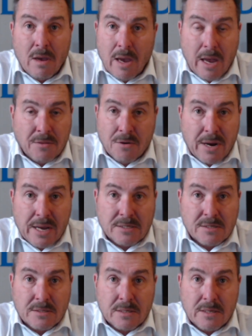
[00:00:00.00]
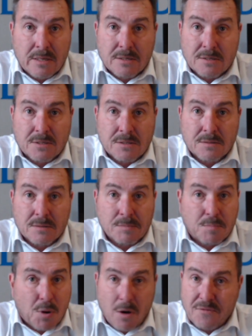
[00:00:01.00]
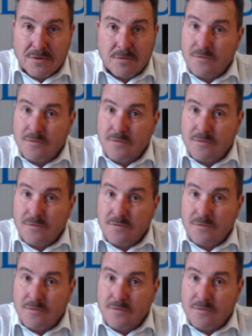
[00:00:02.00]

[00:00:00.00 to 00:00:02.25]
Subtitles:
And the rest is profit